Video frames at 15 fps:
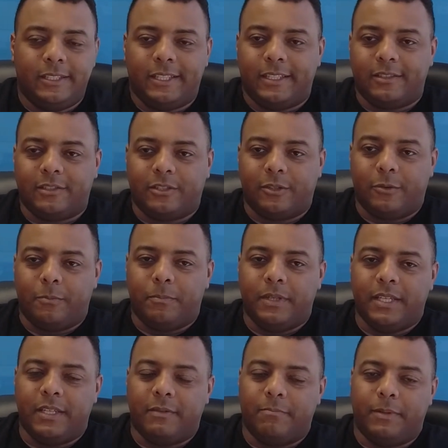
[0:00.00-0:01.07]
And so
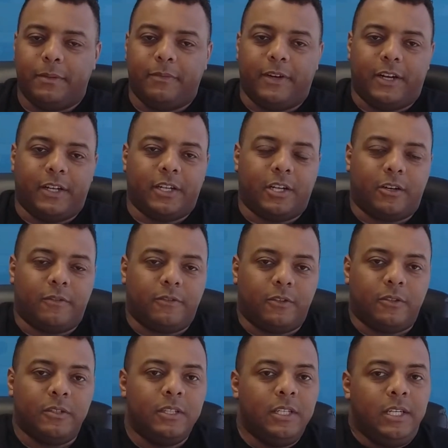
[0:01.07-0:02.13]
be very
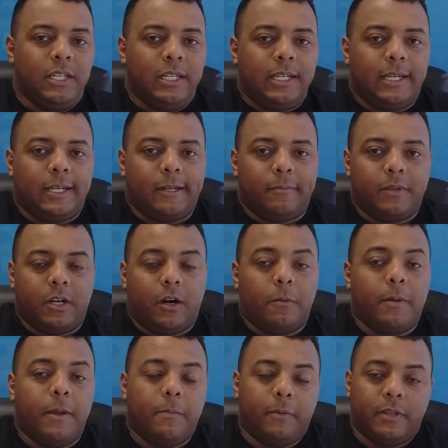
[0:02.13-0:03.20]
careful. There are
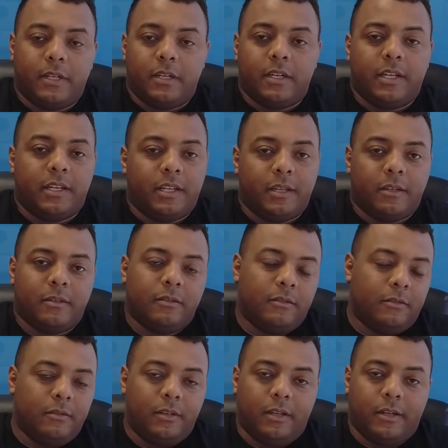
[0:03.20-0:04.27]
people that are getting
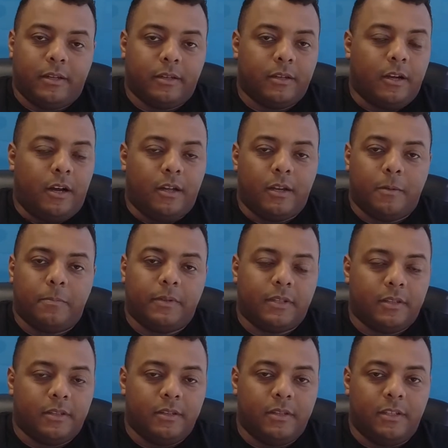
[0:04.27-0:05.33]
caught up
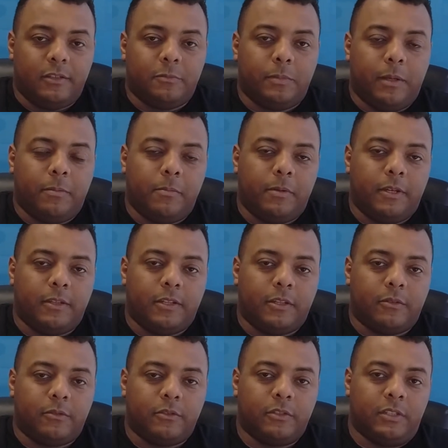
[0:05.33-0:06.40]
in these PPP
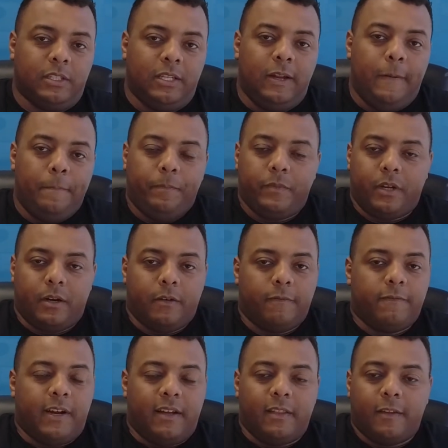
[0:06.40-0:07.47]
loans. They're
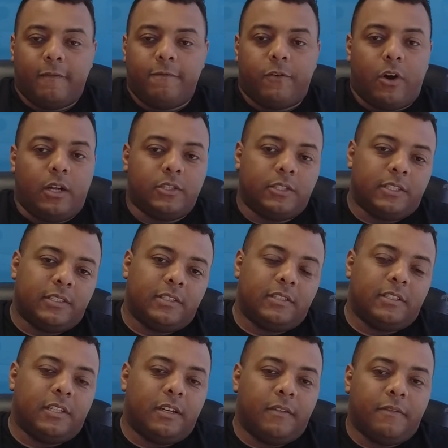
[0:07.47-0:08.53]
filing fraudulent
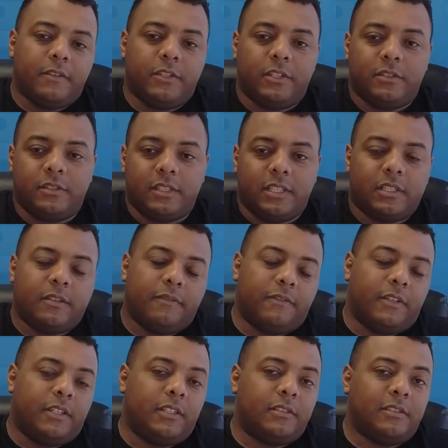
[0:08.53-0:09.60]
stuff just to get the
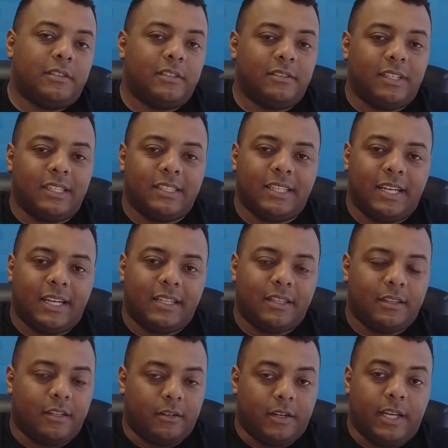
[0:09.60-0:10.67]
funds and things like
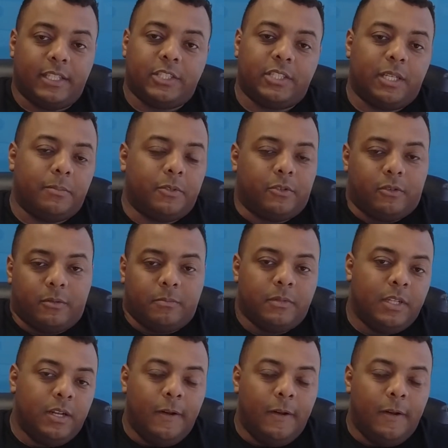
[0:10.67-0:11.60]
that. They're catching up to them.